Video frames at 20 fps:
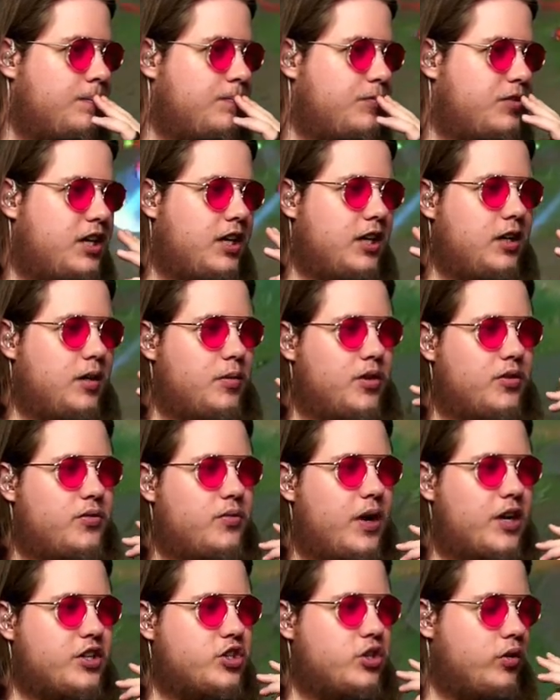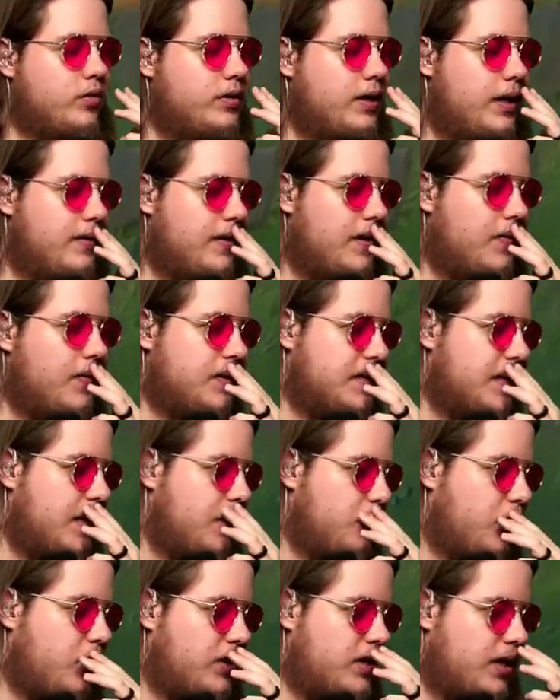killable threshold. And then the
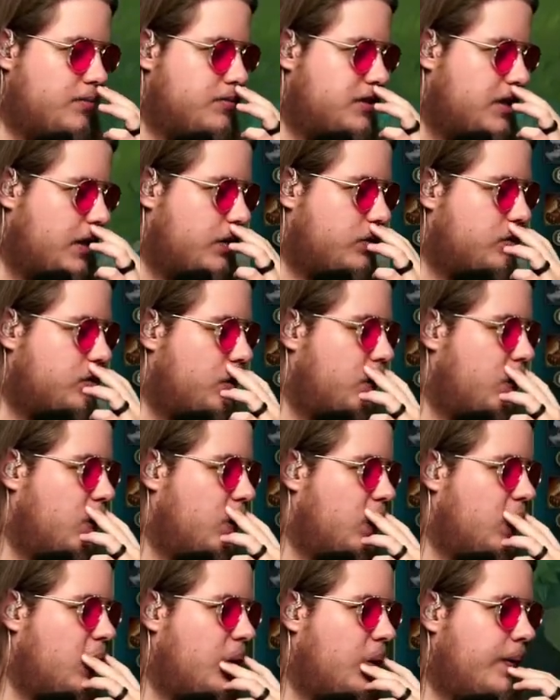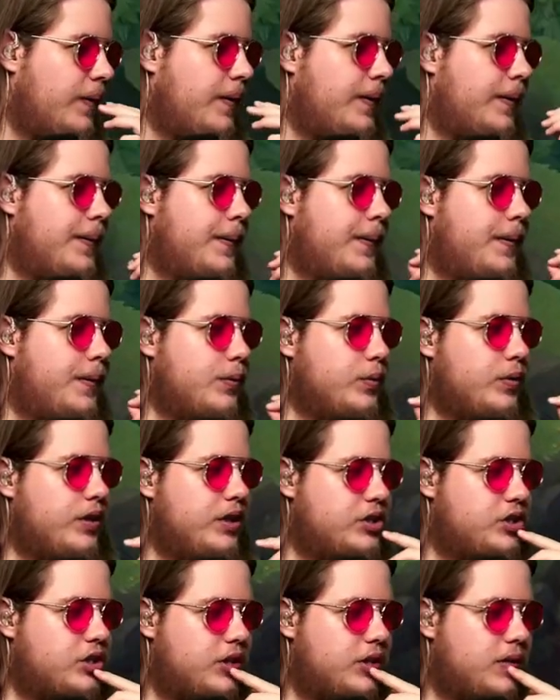teleport comes out,
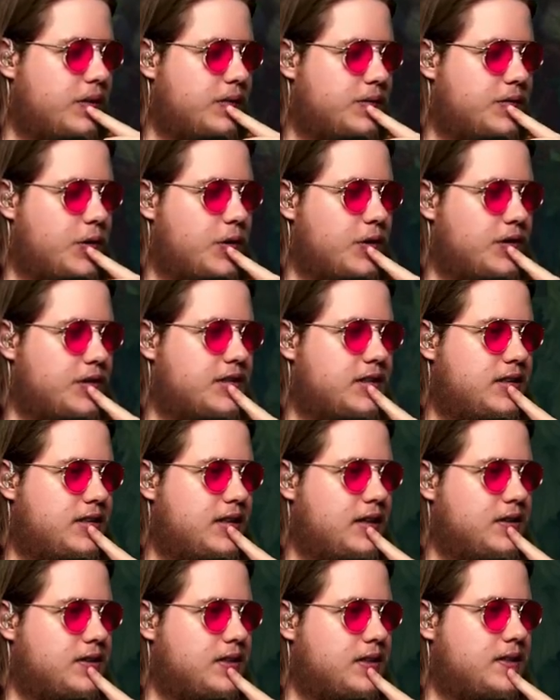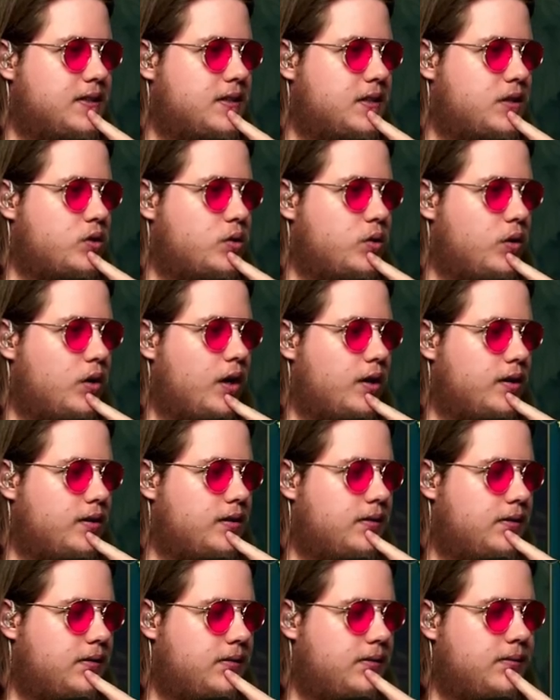which, of course, tells us to not
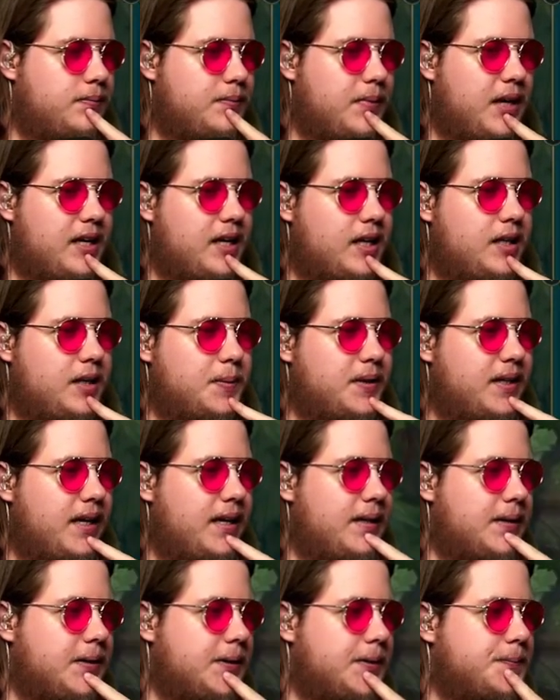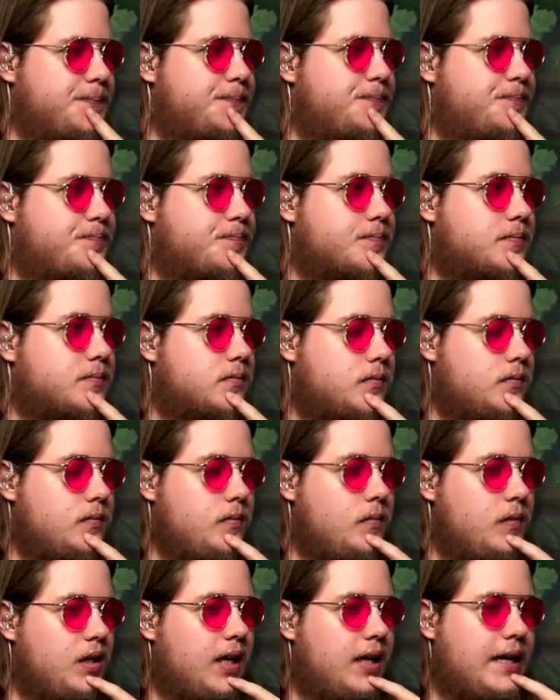make any play here.
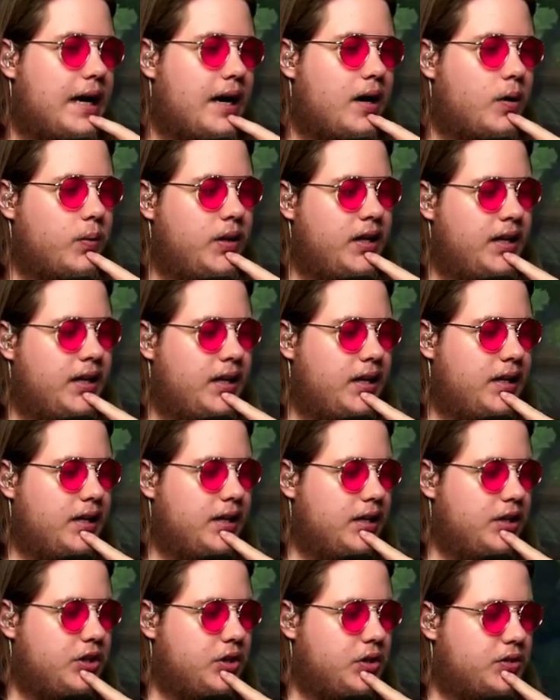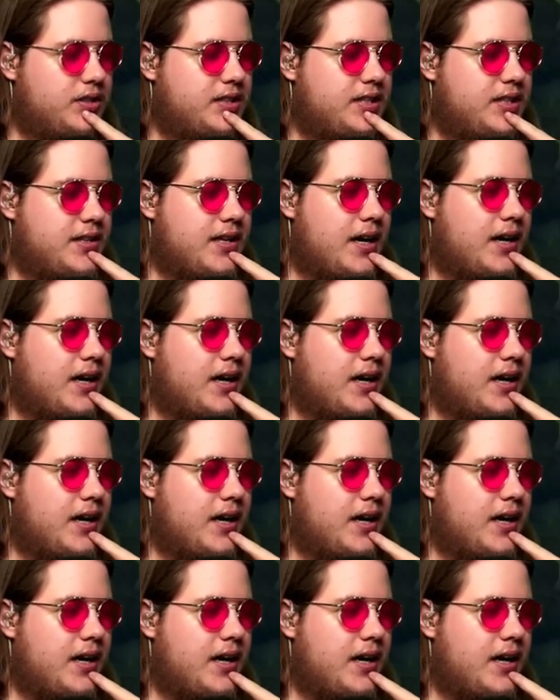Now, you could see there